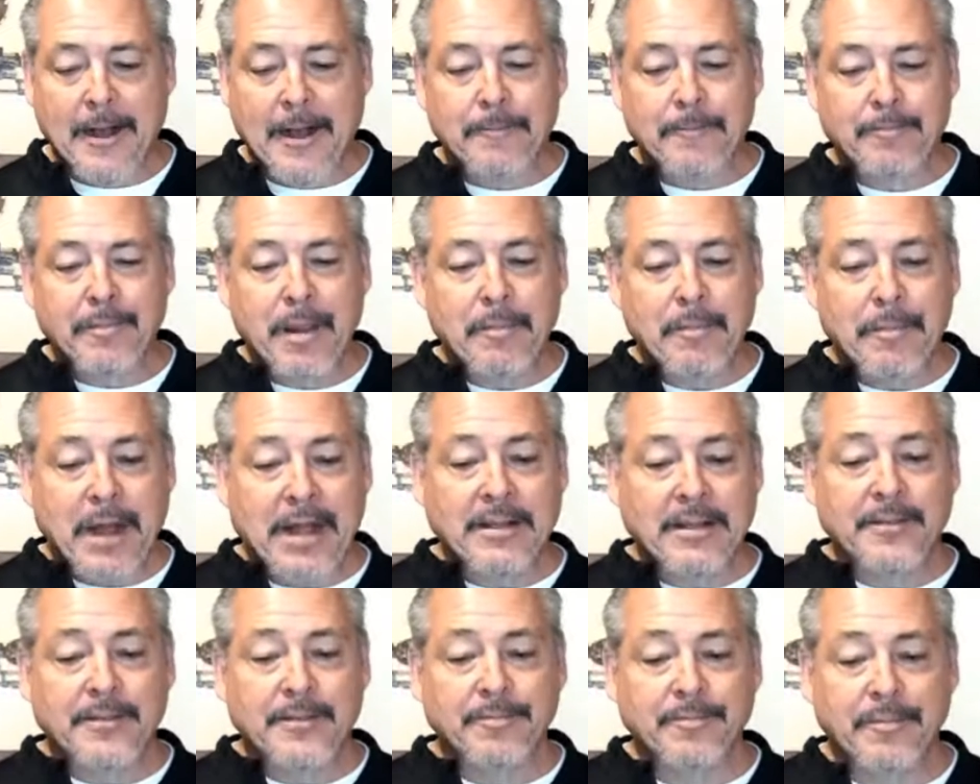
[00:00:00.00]

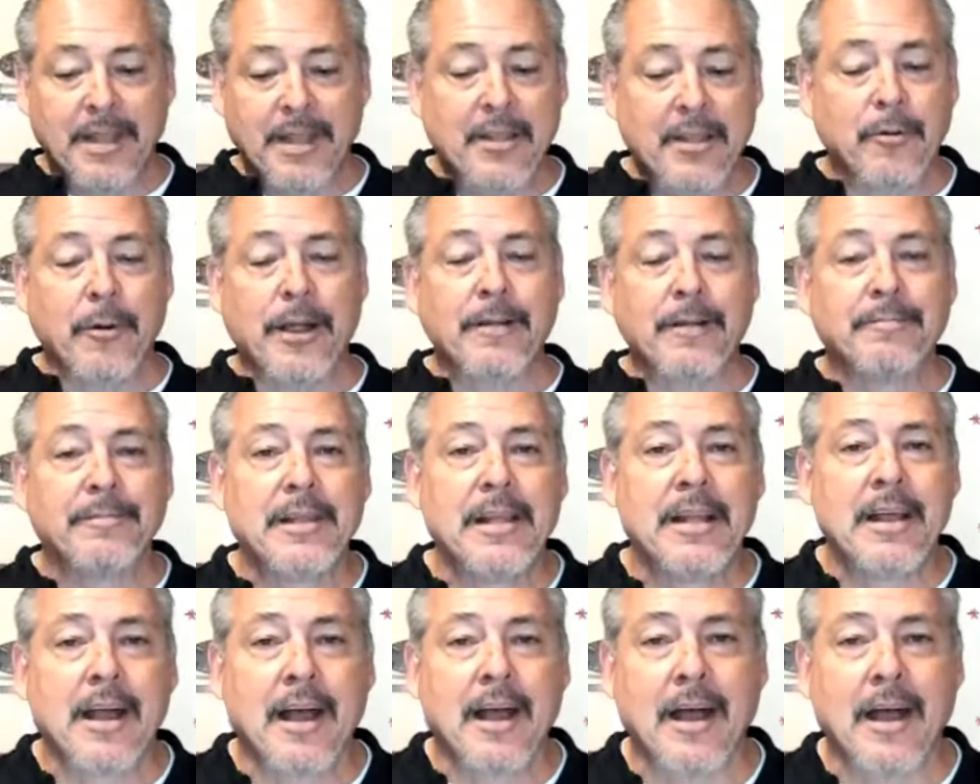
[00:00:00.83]
But either way,
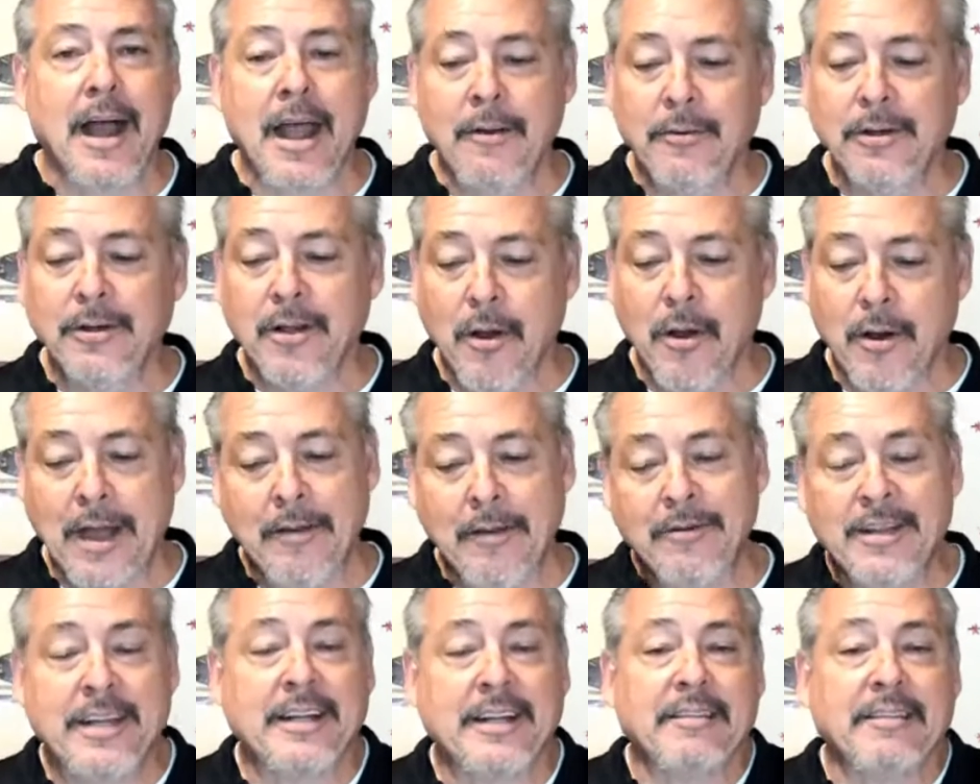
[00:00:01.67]
I would
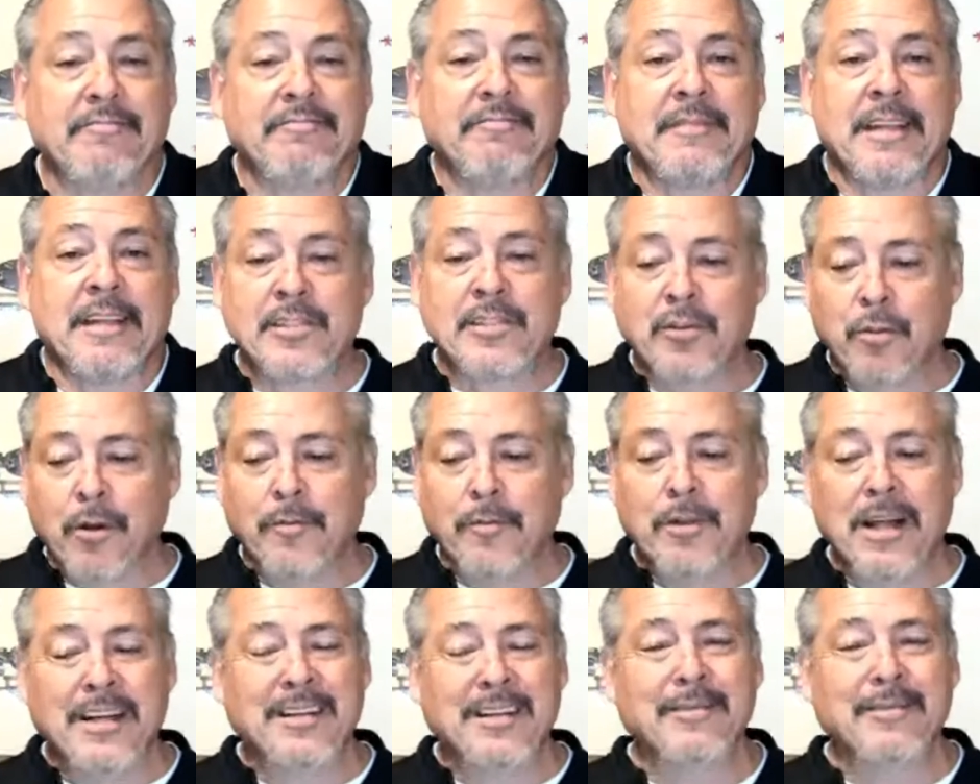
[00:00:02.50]
get it. It's
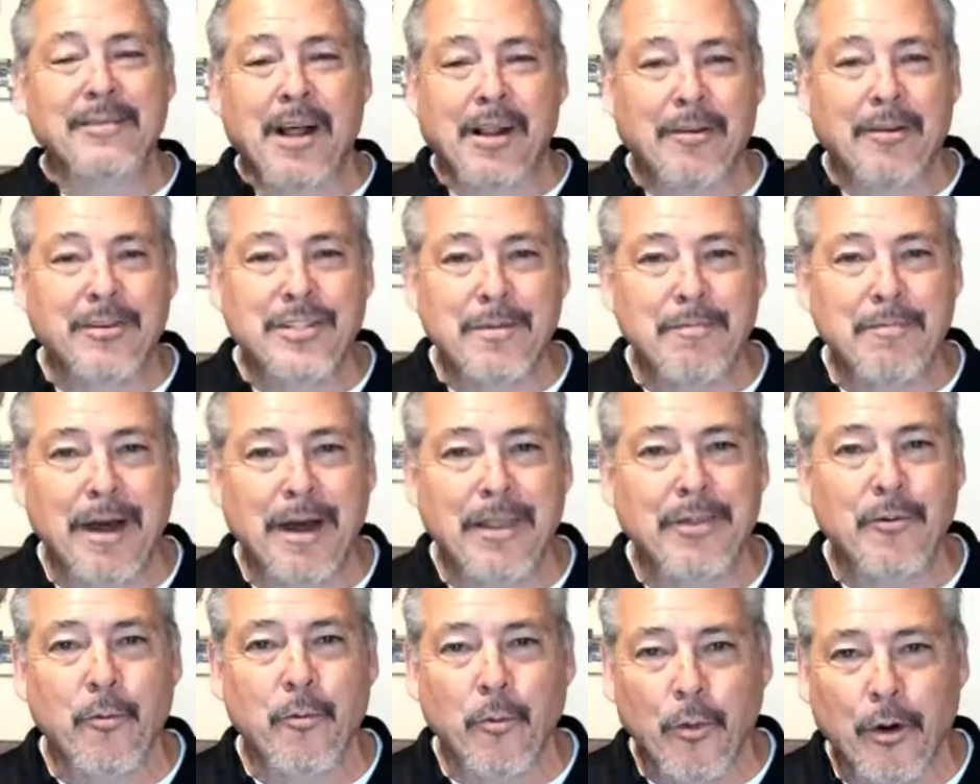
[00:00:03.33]
$12 a month
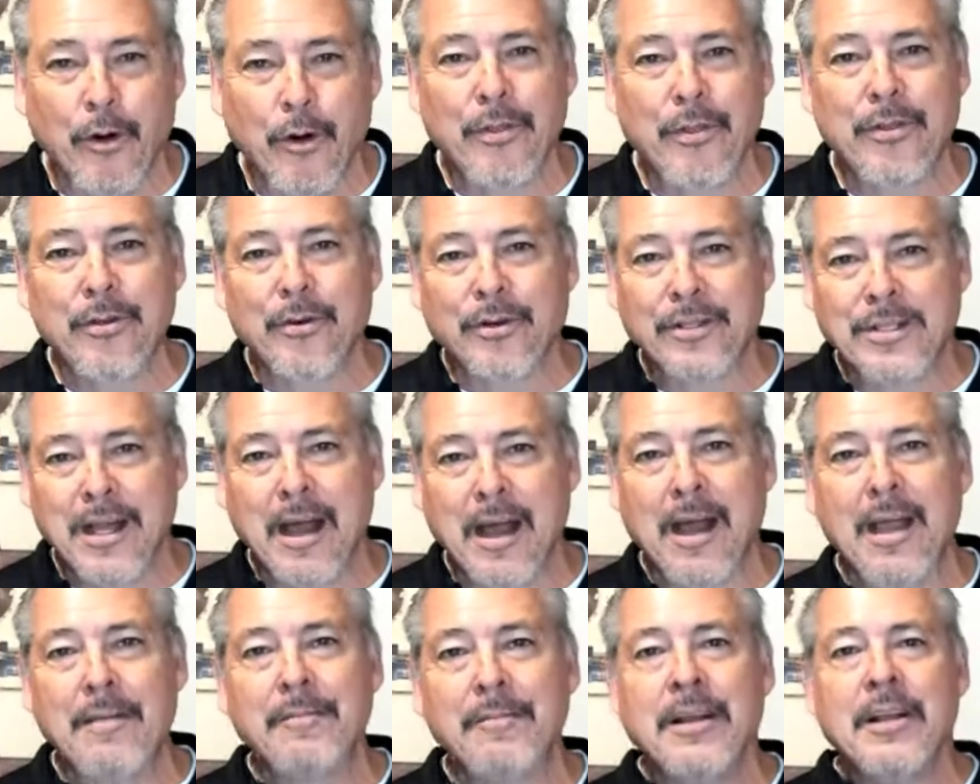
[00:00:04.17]
worth your
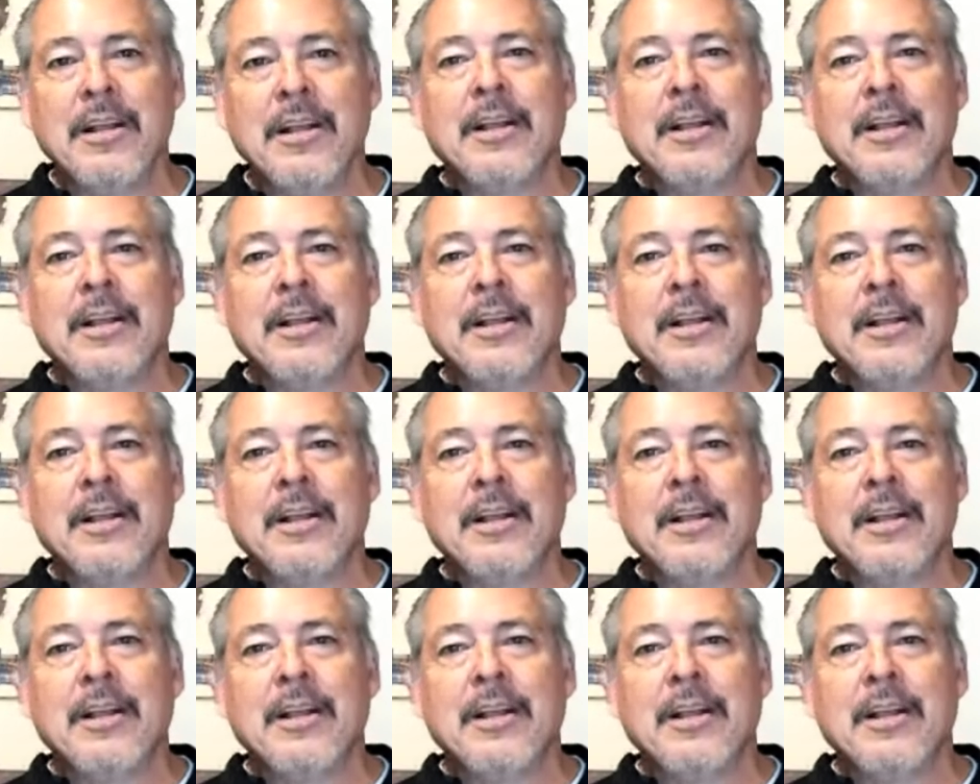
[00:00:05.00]
time.